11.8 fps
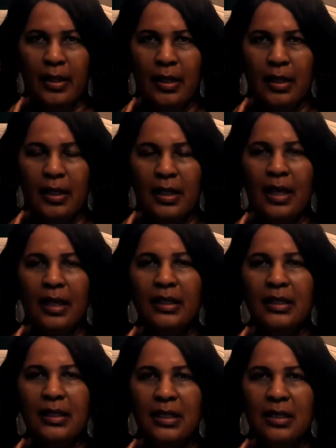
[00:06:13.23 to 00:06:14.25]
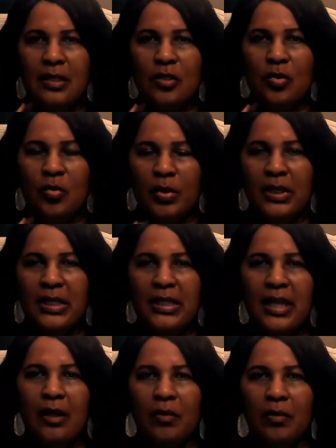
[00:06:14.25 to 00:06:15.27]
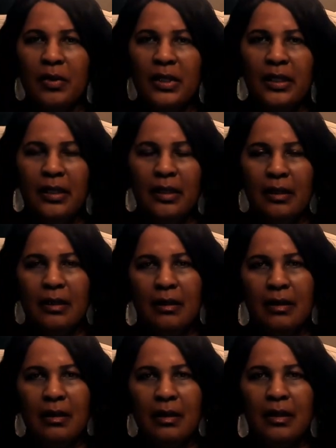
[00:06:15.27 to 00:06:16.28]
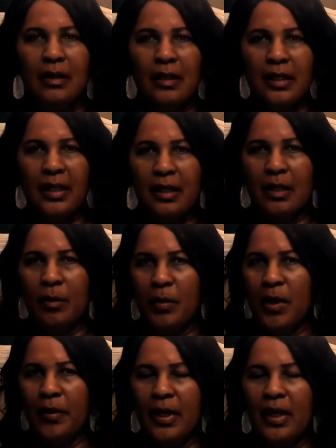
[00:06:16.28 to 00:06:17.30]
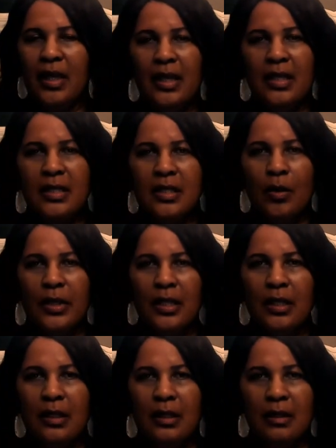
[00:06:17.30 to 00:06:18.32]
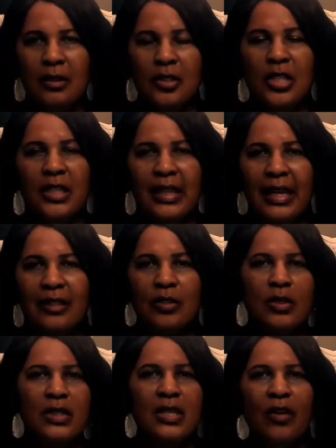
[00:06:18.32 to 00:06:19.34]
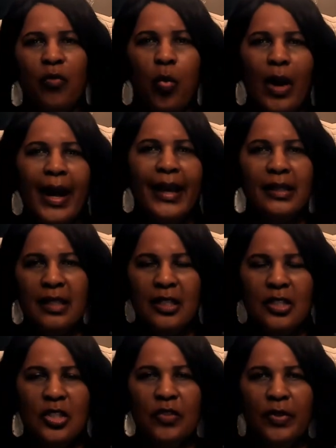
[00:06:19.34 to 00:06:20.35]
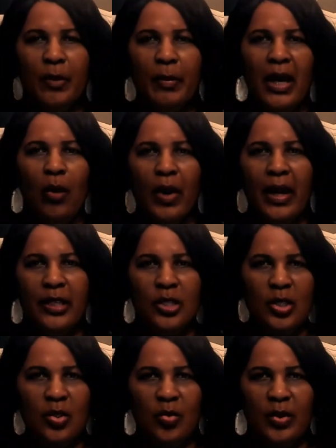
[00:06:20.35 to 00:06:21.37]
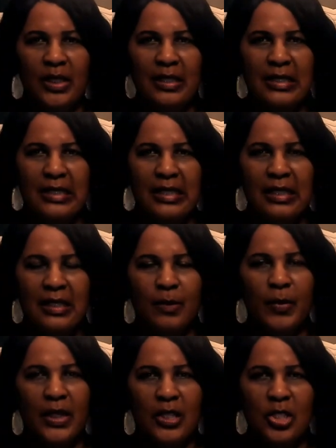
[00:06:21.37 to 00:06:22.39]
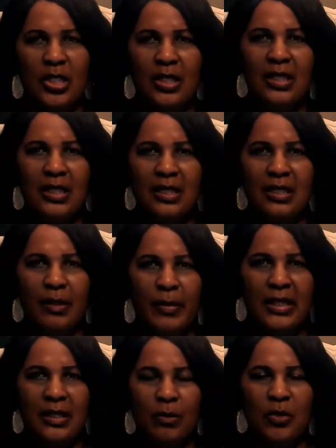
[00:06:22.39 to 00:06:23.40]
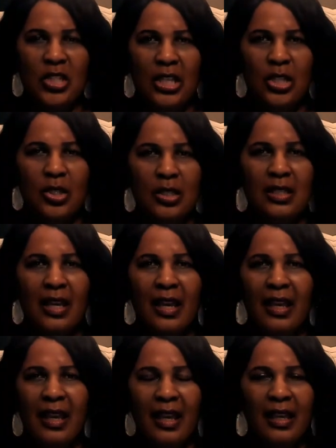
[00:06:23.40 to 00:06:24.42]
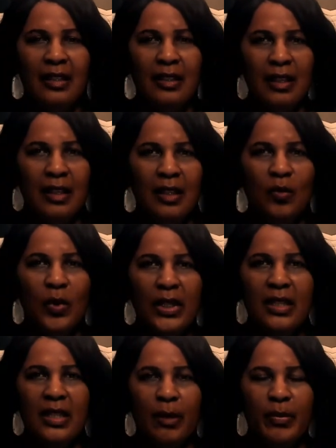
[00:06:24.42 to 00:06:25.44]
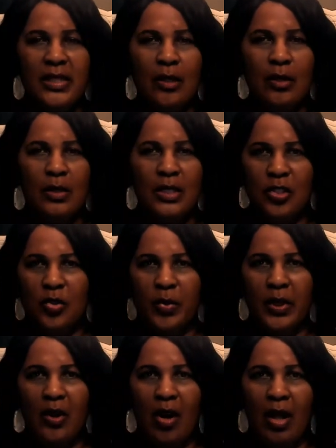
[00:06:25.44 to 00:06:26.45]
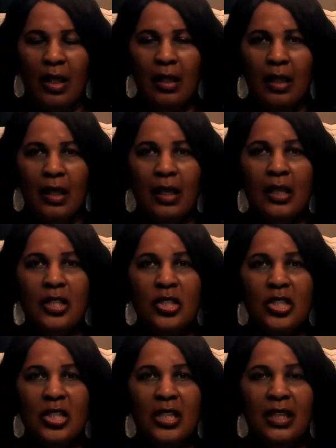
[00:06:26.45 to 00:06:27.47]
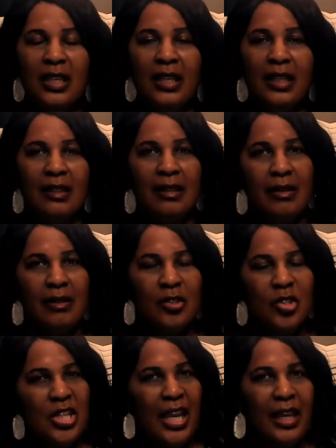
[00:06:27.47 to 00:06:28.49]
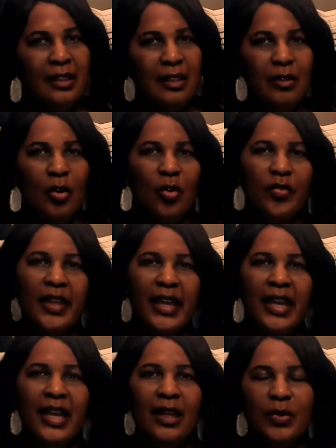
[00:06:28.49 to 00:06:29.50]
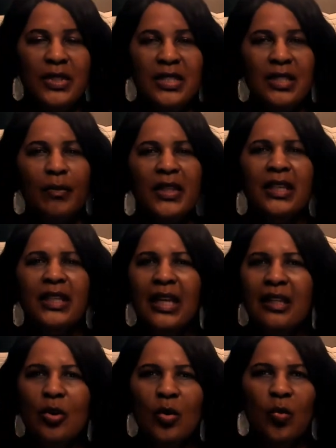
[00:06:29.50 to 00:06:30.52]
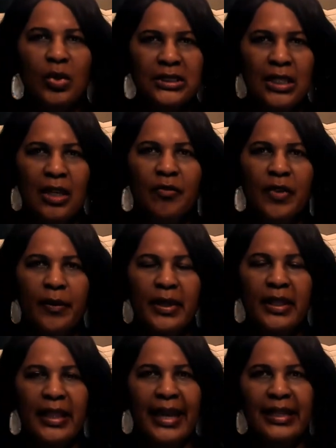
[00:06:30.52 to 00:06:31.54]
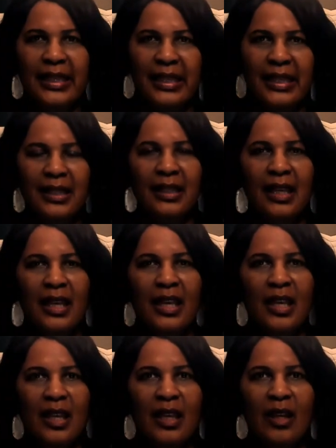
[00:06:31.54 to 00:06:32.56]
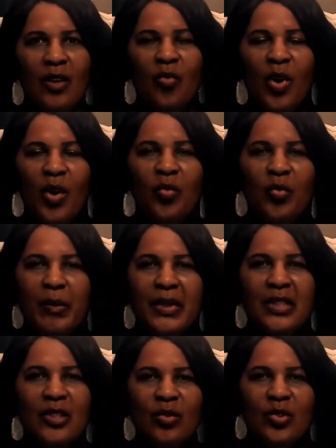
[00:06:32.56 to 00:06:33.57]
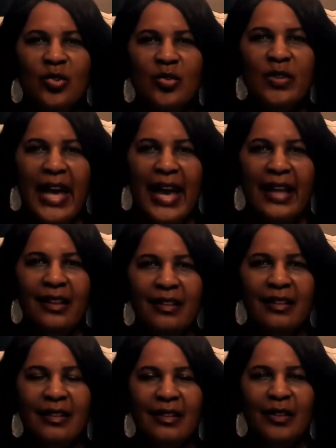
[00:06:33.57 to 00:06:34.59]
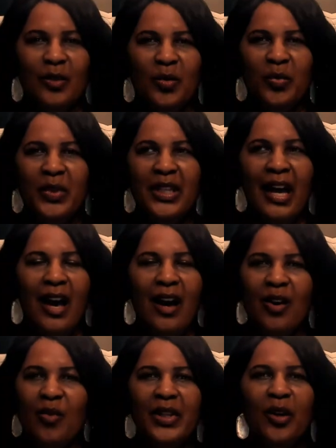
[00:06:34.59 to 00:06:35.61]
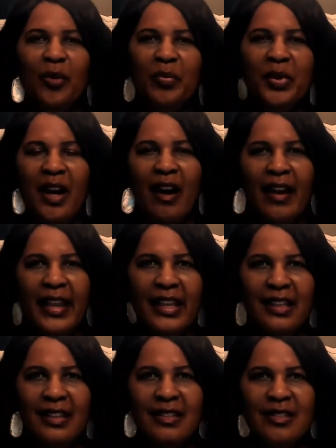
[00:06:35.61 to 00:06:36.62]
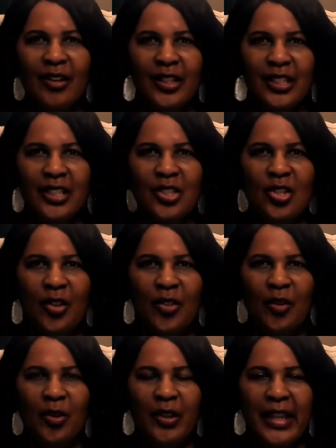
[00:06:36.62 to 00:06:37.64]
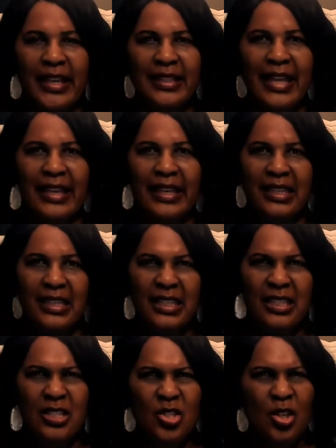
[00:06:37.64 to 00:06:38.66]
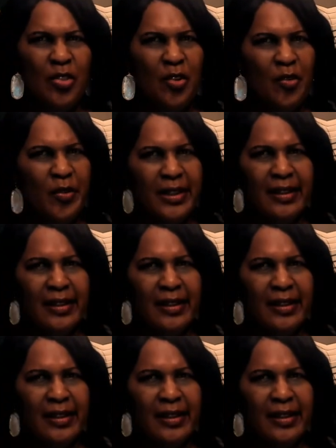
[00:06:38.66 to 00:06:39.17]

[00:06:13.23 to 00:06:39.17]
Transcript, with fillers: Kelly needs to really take a really good look in the mirror so that she can ask herself, why does she flip out? Why is she doing these things? Because she needs to make some changes. And in one of the episodes, as you recall, she hit Shannon over the head with something. And I know it was a very light hit. Grown women don't do that we uh, we don't put our hands on each other like that hitting each other and